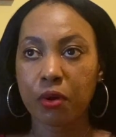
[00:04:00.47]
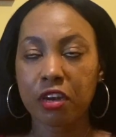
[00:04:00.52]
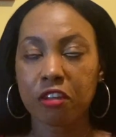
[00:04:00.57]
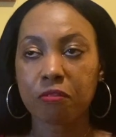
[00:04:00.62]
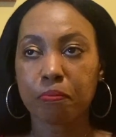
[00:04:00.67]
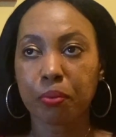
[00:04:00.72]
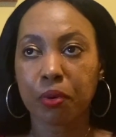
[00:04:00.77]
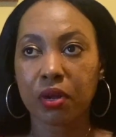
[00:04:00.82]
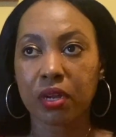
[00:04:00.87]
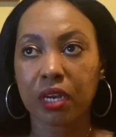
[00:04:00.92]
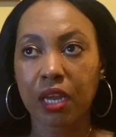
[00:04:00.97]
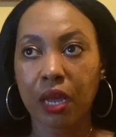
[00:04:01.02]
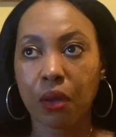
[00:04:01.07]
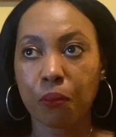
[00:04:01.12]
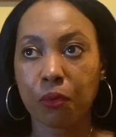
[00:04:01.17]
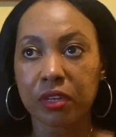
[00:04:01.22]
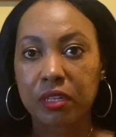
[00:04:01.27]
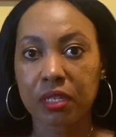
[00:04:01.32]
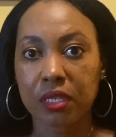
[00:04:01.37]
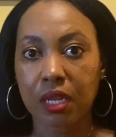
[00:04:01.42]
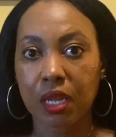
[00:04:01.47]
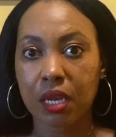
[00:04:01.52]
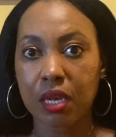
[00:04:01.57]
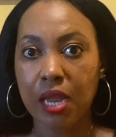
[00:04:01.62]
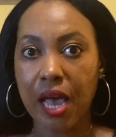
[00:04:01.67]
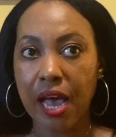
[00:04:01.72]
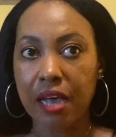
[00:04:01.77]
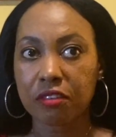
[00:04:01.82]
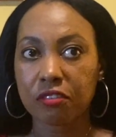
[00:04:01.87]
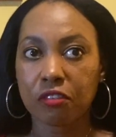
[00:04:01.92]
when his birthday was
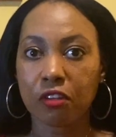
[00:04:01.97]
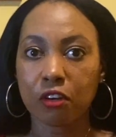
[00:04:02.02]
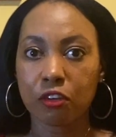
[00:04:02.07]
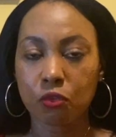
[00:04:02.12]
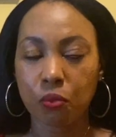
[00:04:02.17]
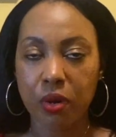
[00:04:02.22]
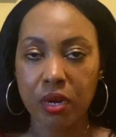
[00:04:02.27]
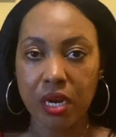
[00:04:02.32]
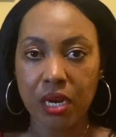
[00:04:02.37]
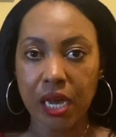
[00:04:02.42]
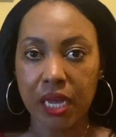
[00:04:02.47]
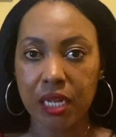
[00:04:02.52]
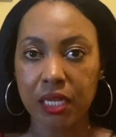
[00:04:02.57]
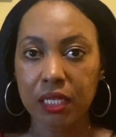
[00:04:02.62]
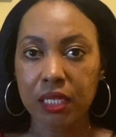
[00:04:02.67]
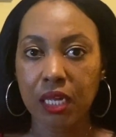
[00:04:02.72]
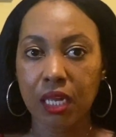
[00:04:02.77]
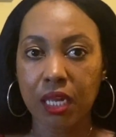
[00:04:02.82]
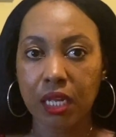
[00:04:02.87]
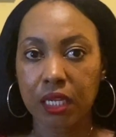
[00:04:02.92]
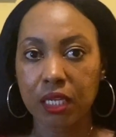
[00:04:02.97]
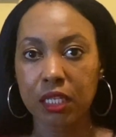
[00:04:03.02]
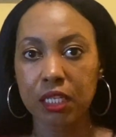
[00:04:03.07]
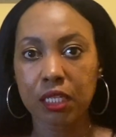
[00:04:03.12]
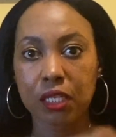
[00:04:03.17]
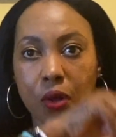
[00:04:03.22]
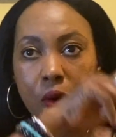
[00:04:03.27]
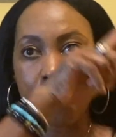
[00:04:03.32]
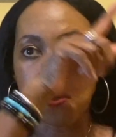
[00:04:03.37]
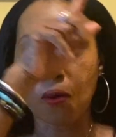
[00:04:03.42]
last year, 2019.
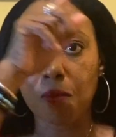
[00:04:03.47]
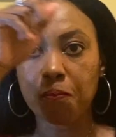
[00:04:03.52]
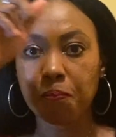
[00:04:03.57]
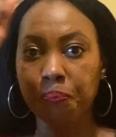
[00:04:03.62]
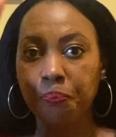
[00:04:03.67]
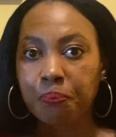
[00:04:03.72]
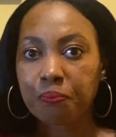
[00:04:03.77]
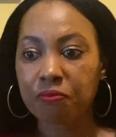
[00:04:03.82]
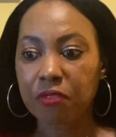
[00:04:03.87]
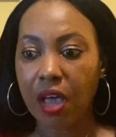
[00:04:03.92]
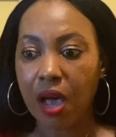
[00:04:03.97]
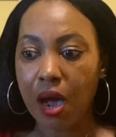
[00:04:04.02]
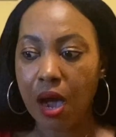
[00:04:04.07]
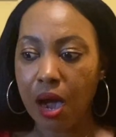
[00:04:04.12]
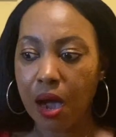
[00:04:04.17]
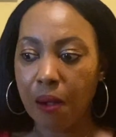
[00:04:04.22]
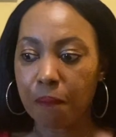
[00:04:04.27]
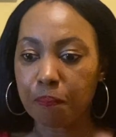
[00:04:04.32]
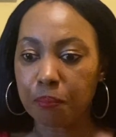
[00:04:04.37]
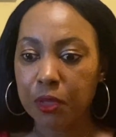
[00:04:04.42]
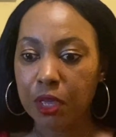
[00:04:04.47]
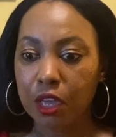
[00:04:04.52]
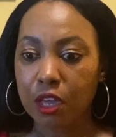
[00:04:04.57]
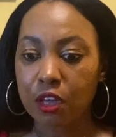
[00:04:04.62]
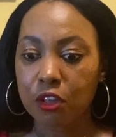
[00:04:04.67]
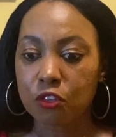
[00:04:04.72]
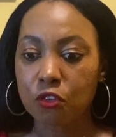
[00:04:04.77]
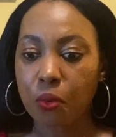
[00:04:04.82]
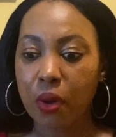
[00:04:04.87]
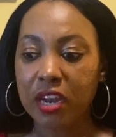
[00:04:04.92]
So um,
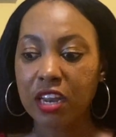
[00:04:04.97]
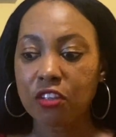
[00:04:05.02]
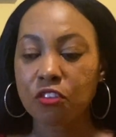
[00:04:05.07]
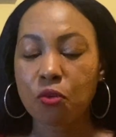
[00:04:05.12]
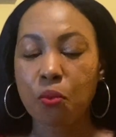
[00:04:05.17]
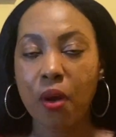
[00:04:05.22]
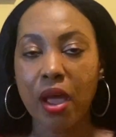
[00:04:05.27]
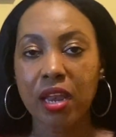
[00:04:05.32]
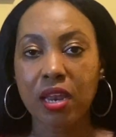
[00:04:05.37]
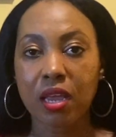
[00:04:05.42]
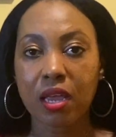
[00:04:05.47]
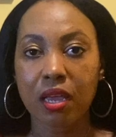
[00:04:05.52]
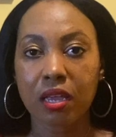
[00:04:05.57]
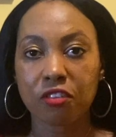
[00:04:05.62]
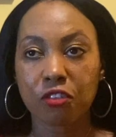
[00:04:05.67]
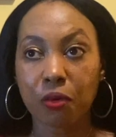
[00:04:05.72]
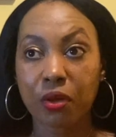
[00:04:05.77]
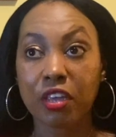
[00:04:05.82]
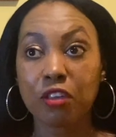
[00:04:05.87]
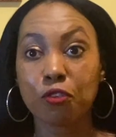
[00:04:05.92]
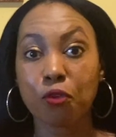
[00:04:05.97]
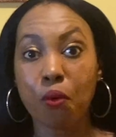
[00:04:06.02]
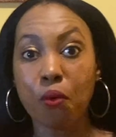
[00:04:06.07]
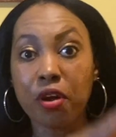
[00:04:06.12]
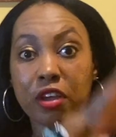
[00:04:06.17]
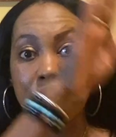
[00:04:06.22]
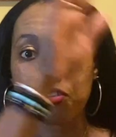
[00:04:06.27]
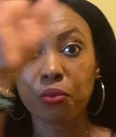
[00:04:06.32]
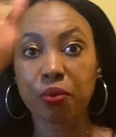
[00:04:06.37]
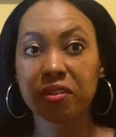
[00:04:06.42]
2020, so he's
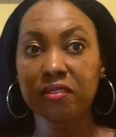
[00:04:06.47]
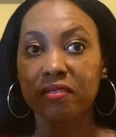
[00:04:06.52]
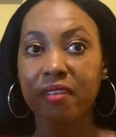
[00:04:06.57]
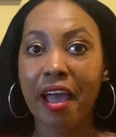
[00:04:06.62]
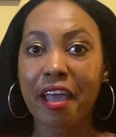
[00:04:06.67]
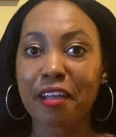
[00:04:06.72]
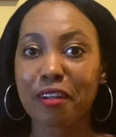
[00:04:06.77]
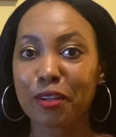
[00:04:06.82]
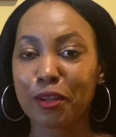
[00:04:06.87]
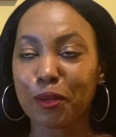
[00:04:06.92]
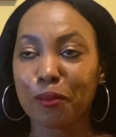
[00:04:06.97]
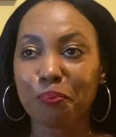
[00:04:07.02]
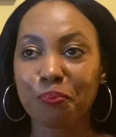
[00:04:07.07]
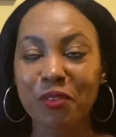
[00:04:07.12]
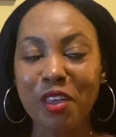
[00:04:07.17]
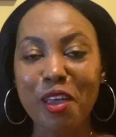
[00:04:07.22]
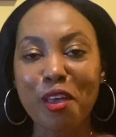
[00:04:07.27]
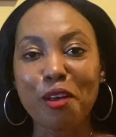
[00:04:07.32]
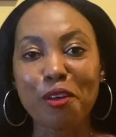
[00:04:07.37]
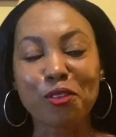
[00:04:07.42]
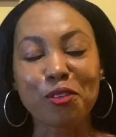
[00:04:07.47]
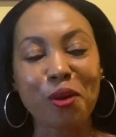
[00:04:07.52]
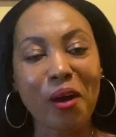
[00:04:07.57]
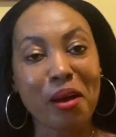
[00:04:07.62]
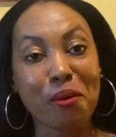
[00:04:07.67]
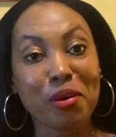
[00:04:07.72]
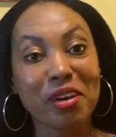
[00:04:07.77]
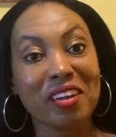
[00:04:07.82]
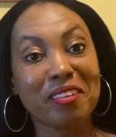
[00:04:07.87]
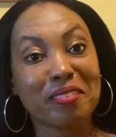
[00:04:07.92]
going through his cycle. So I
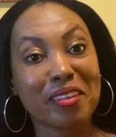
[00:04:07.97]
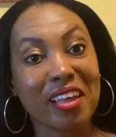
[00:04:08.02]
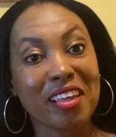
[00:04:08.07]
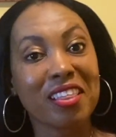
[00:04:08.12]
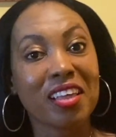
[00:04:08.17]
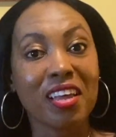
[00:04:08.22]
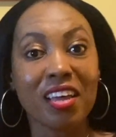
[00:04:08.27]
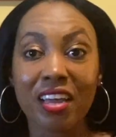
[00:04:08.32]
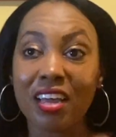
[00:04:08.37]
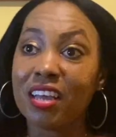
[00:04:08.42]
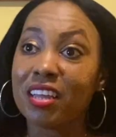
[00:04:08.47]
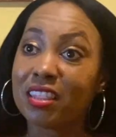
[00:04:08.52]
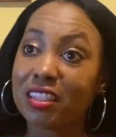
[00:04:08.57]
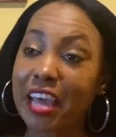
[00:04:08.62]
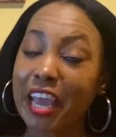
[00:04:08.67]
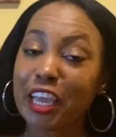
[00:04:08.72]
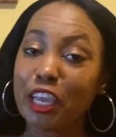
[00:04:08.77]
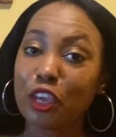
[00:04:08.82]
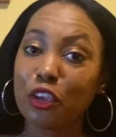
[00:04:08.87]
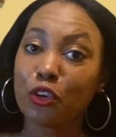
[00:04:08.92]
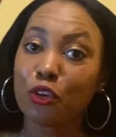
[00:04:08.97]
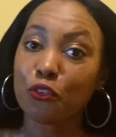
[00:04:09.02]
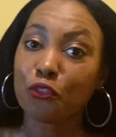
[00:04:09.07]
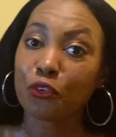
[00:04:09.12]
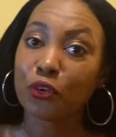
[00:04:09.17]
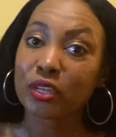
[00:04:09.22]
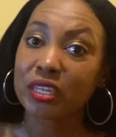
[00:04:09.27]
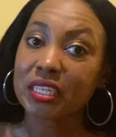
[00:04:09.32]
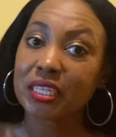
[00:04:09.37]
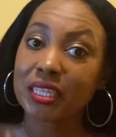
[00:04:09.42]
wanna say thank you
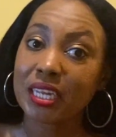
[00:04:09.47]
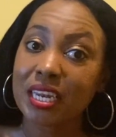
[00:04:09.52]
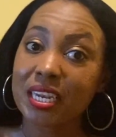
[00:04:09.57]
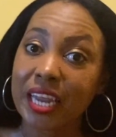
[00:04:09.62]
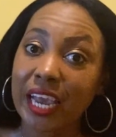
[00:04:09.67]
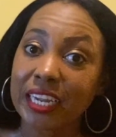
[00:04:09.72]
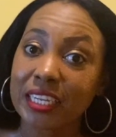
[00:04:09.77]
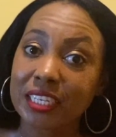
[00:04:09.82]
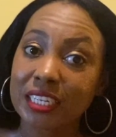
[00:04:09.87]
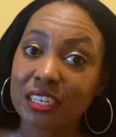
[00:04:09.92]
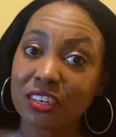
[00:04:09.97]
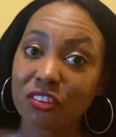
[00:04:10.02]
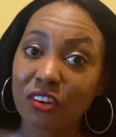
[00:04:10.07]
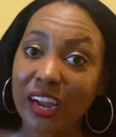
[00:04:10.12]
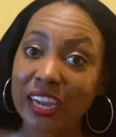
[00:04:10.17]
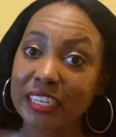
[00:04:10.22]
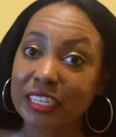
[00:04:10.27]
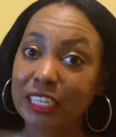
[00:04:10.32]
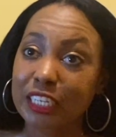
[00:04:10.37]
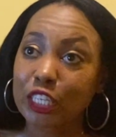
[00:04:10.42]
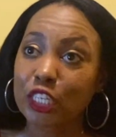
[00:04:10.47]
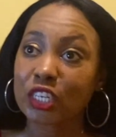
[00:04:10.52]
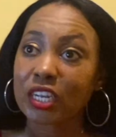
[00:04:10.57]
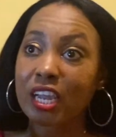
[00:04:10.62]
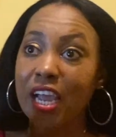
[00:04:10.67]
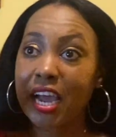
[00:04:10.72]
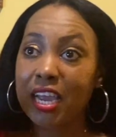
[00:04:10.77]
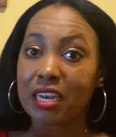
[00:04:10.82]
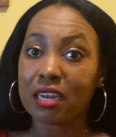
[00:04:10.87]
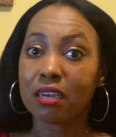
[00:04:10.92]
for the C19 crisis to
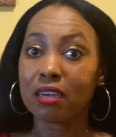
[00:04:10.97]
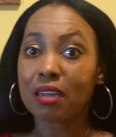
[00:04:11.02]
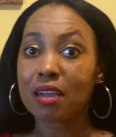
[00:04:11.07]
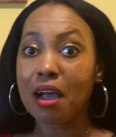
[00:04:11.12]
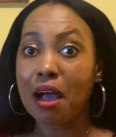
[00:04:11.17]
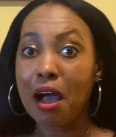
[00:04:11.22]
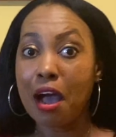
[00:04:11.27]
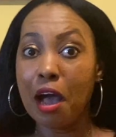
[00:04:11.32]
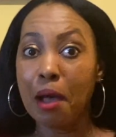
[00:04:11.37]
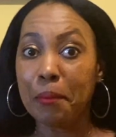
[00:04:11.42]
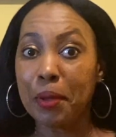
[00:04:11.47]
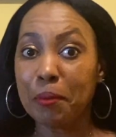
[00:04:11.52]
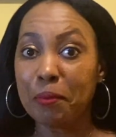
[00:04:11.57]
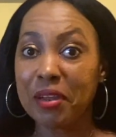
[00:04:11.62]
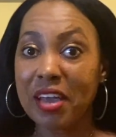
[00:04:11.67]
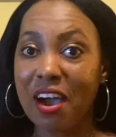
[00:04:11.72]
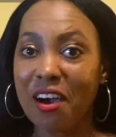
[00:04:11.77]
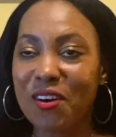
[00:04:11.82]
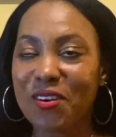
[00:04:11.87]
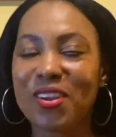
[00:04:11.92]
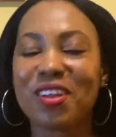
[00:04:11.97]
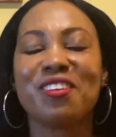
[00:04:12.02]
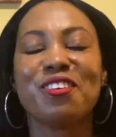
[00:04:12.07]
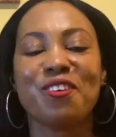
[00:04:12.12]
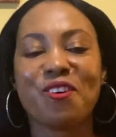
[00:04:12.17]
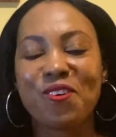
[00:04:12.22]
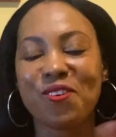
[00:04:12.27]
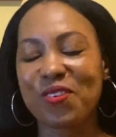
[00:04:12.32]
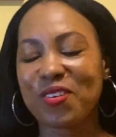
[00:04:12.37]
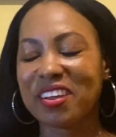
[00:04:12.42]
kind of calm him down.
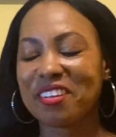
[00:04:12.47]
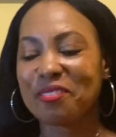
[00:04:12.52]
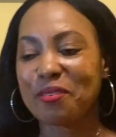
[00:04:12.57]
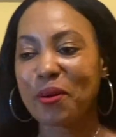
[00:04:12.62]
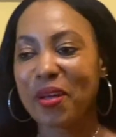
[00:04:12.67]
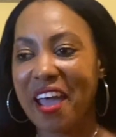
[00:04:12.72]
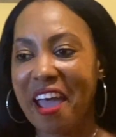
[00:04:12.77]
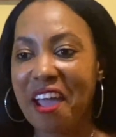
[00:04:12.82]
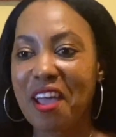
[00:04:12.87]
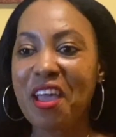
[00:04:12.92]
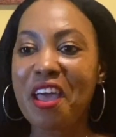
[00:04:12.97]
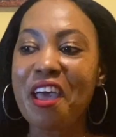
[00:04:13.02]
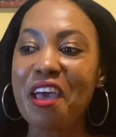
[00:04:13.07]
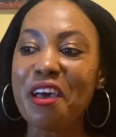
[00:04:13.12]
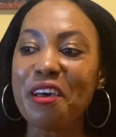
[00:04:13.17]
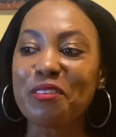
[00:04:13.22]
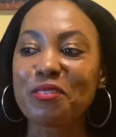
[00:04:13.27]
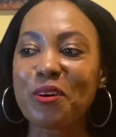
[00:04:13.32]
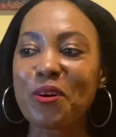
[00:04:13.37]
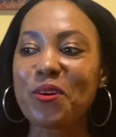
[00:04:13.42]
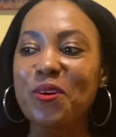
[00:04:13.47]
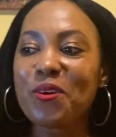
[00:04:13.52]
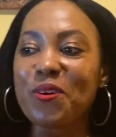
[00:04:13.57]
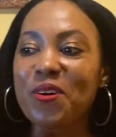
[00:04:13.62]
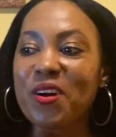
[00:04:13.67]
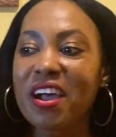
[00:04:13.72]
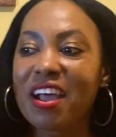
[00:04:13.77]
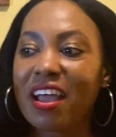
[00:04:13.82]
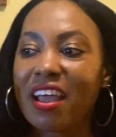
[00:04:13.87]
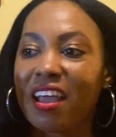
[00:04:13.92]
No, it's okay. So,
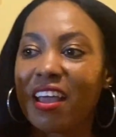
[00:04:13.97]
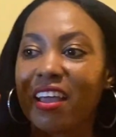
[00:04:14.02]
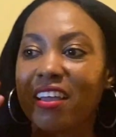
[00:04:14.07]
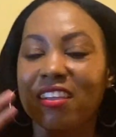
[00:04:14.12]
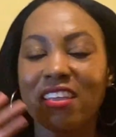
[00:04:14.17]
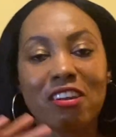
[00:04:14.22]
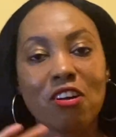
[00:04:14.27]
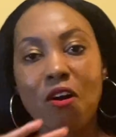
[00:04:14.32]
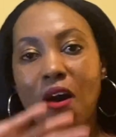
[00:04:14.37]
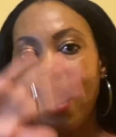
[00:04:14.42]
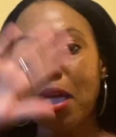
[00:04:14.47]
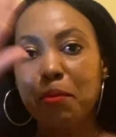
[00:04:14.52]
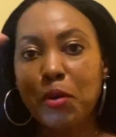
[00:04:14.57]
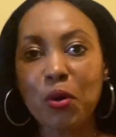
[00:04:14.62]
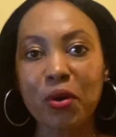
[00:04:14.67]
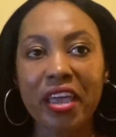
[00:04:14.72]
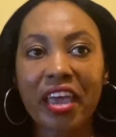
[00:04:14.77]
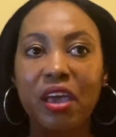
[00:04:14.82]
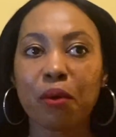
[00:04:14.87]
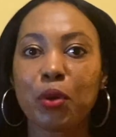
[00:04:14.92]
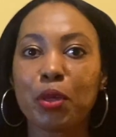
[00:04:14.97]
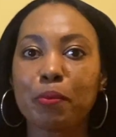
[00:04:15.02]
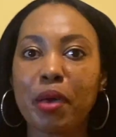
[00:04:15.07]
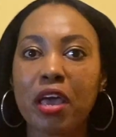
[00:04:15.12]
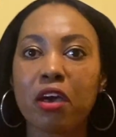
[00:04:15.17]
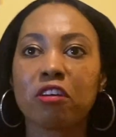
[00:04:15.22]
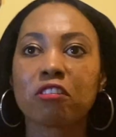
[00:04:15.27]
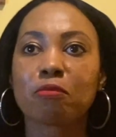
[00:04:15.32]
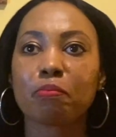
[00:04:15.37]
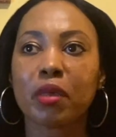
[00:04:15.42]
you know, I'm okay with my
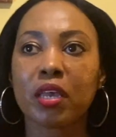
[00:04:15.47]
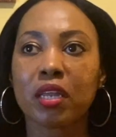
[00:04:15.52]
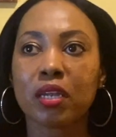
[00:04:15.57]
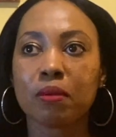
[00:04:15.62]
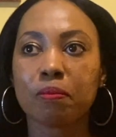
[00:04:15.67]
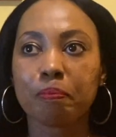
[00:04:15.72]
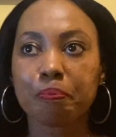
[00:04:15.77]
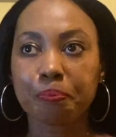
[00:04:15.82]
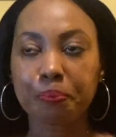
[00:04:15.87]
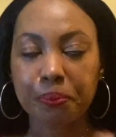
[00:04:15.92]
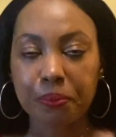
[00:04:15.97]
husband